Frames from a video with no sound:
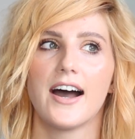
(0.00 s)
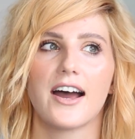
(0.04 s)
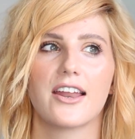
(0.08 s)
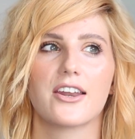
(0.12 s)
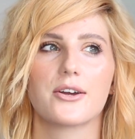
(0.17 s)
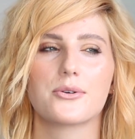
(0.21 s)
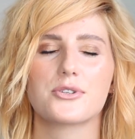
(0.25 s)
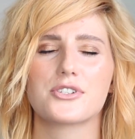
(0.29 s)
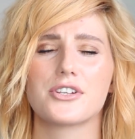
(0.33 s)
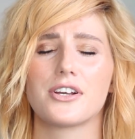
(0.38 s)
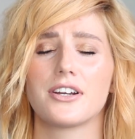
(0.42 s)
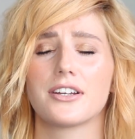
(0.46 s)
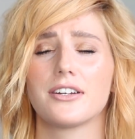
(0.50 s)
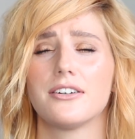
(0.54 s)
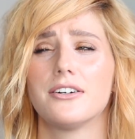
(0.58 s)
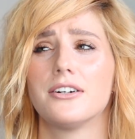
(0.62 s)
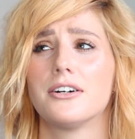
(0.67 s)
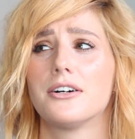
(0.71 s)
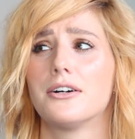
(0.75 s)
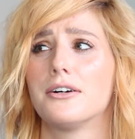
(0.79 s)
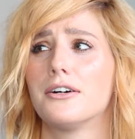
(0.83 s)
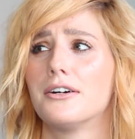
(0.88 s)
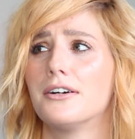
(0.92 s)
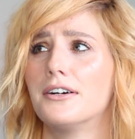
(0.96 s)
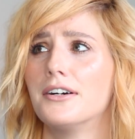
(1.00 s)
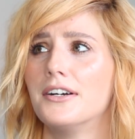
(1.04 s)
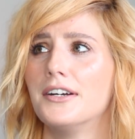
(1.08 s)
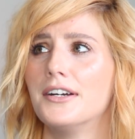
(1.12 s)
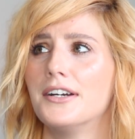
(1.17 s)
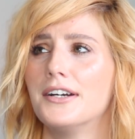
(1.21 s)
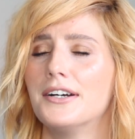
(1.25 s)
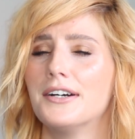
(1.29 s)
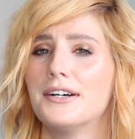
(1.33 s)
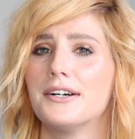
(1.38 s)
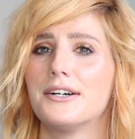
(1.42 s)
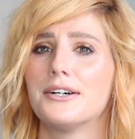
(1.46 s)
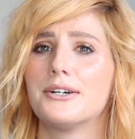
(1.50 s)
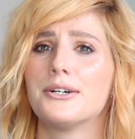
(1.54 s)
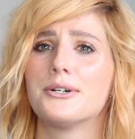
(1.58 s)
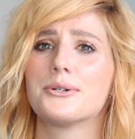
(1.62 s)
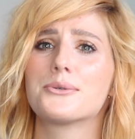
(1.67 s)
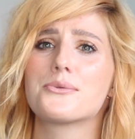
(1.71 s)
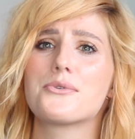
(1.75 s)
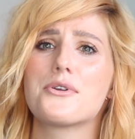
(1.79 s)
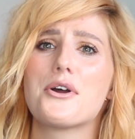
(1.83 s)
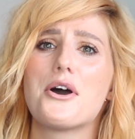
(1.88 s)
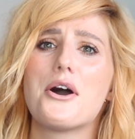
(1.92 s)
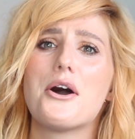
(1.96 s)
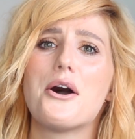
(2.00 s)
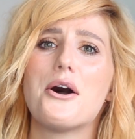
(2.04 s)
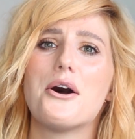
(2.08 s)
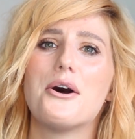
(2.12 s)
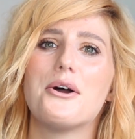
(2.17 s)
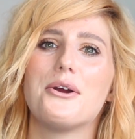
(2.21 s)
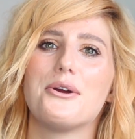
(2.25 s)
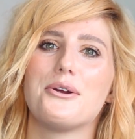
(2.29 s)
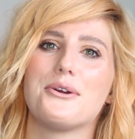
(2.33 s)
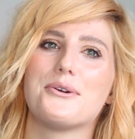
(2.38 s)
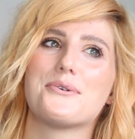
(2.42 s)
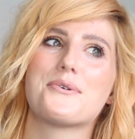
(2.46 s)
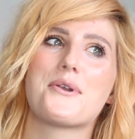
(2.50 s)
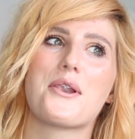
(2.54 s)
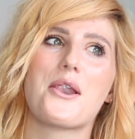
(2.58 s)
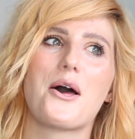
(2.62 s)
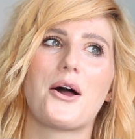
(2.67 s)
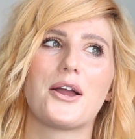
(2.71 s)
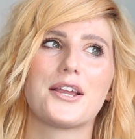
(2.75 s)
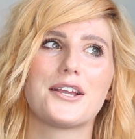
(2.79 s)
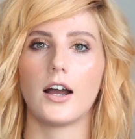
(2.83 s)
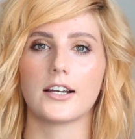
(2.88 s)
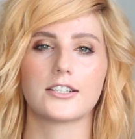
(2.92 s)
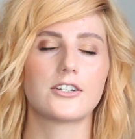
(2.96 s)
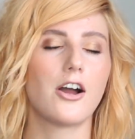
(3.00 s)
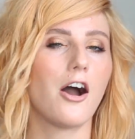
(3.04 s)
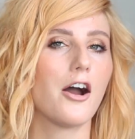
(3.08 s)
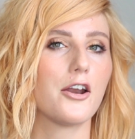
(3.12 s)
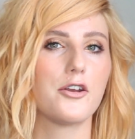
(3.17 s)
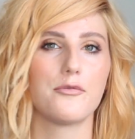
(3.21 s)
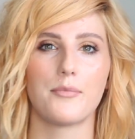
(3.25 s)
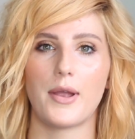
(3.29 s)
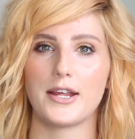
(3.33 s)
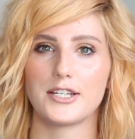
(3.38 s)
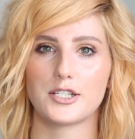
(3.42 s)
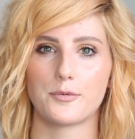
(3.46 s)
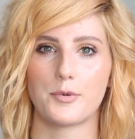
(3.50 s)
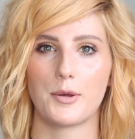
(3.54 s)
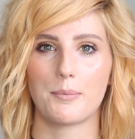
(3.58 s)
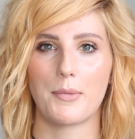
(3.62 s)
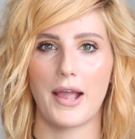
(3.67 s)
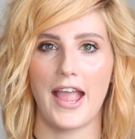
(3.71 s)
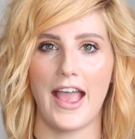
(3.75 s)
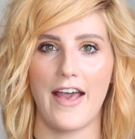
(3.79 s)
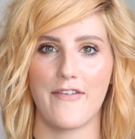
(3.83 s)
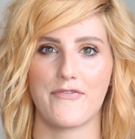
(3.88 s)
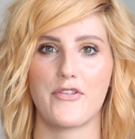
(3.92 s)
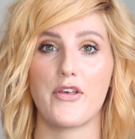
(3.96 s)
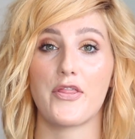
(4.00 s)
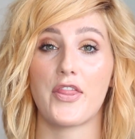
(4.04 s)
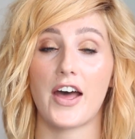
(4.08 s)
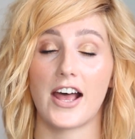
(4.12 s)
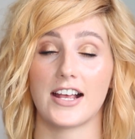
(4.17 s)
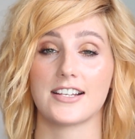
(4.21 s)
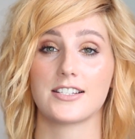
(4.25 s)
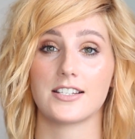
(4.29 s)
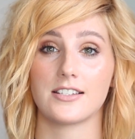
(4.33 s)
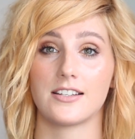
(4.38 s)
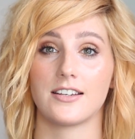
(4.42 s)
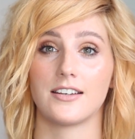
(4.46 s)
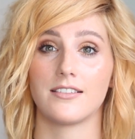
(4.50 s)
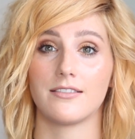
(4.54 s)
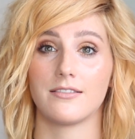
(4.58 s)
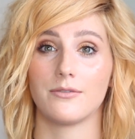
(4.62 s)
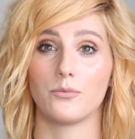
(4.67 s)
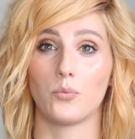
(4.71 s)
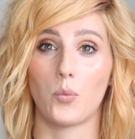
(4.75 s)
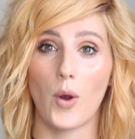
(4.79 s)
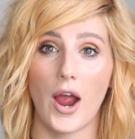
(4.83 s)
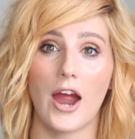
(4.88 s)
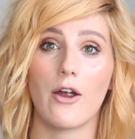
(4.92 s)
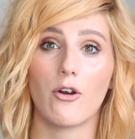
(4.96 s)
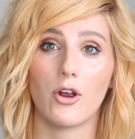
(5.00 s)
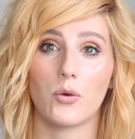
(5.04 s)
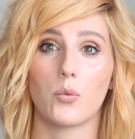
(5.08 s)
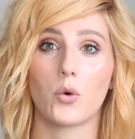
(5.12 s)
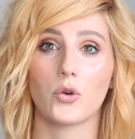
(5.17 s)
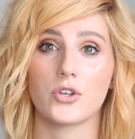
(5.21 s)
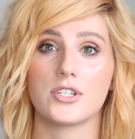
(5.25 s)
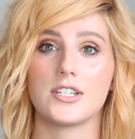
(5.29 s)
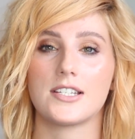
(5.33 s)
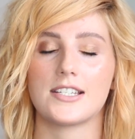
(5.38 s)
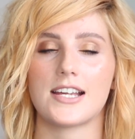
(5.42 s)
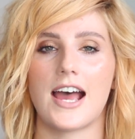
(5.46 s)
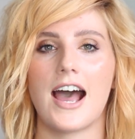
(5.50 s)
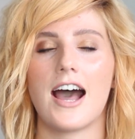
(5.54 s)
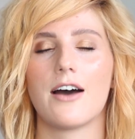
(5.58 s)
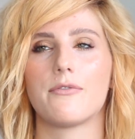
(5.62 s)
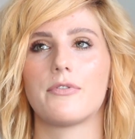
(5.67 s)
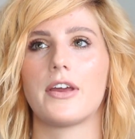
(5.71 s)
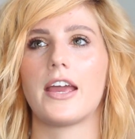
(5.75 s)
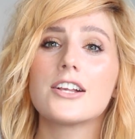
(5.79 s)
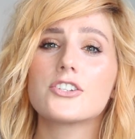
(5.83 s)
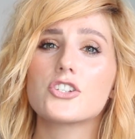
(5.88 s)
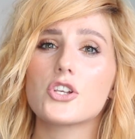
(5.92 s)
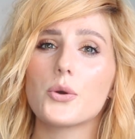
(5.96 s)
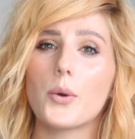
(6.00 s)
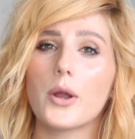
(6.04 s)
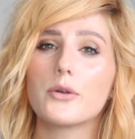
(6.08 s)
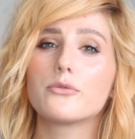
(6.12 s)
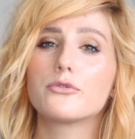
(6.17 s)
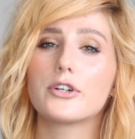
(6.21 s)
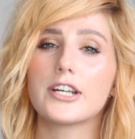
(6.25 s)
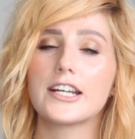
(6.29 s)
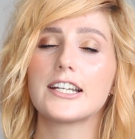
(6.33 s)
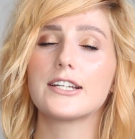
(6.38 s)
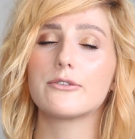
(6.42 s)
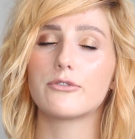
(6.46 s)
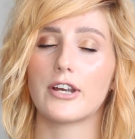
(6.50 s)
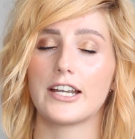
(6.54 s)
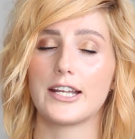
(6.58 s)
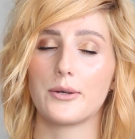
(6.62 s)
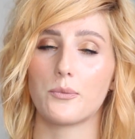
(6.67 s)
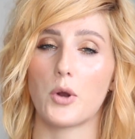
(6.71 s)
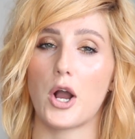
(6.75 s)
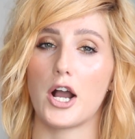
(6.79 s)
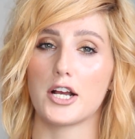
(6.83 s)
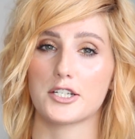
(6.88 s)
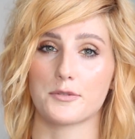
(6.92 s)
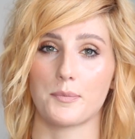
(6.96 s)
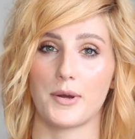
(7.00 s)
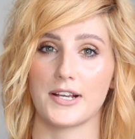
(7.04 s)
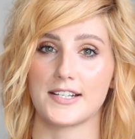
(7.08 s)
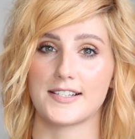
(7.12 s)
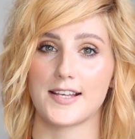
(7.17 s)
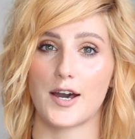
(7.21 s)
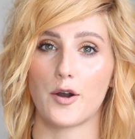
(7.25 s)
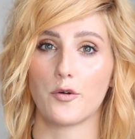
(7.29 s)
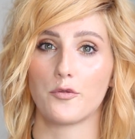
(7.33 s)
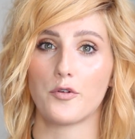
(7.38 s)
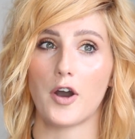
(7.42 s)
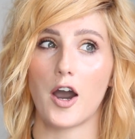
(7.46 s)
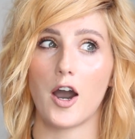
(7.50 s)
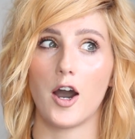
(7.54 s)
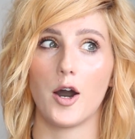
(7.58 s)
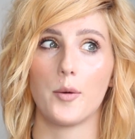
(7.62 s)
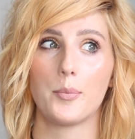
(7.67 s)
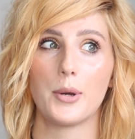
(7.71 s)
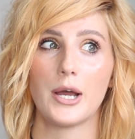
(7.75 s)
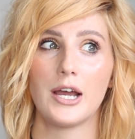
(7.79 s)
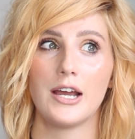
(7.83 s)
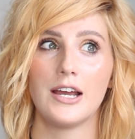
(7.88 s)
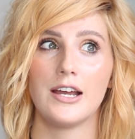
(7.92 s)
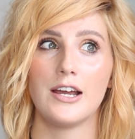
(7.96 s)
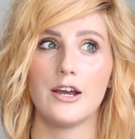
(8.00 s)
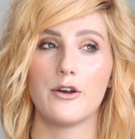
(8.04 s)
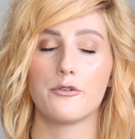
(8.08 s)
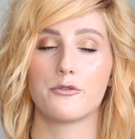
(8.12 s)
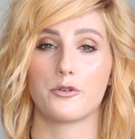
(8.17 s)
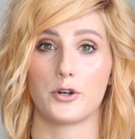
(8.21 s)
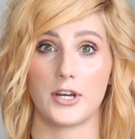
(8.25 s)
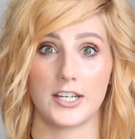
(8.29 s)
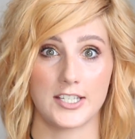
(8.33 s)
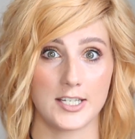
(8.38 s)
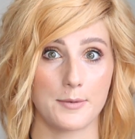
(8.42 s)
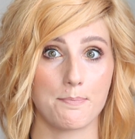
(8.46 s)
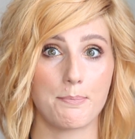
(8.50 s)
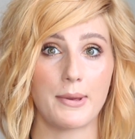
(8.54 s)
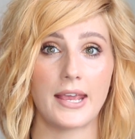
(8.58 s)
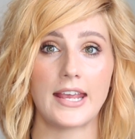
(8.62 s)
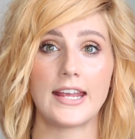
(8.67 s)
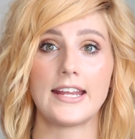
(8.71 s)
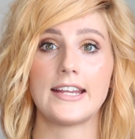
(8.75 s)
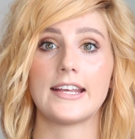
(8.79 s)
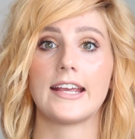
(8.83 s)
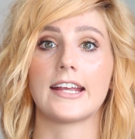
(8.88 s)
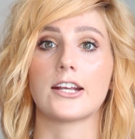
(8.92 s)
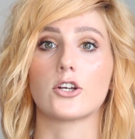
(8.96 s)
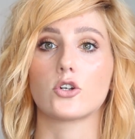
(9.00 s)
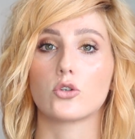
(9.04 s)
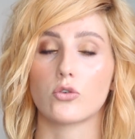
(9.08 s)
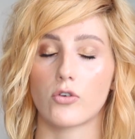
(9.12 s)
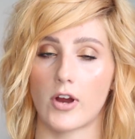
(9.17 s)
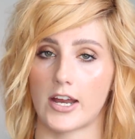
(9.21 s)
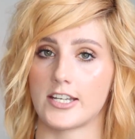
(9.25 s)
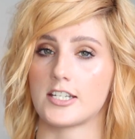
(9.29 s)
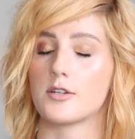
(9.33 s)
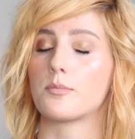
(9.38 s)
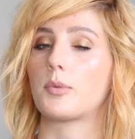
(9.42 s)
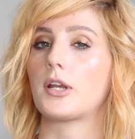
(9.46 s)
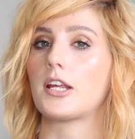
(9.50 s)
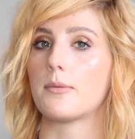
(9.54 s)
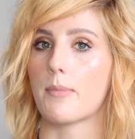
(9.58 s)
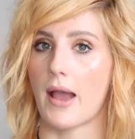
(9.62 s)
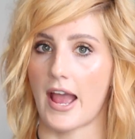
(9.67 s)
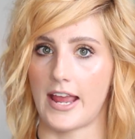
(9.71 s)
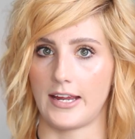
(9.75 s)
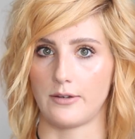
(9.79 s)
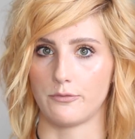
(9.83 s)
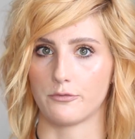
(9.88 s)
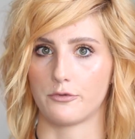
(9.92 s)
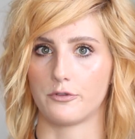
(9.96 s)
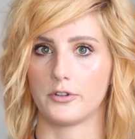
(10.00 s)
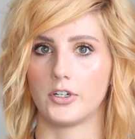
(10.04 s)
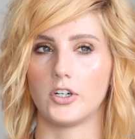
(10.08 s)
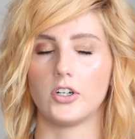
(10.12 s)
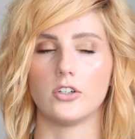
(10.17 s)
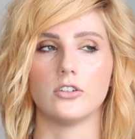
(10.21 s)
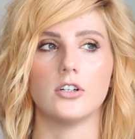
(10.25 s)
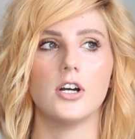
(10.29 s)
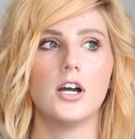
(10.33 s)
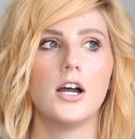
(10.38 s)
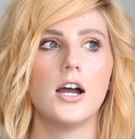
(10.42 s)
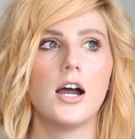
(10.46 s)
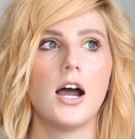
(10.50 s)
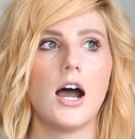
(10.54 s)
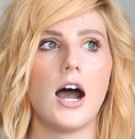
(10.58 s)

And I was like, oh no. Like, I'd kind of made up in my head that that's where I wanted to have it. And so I really, really worked myself up for it to be incredibly painful.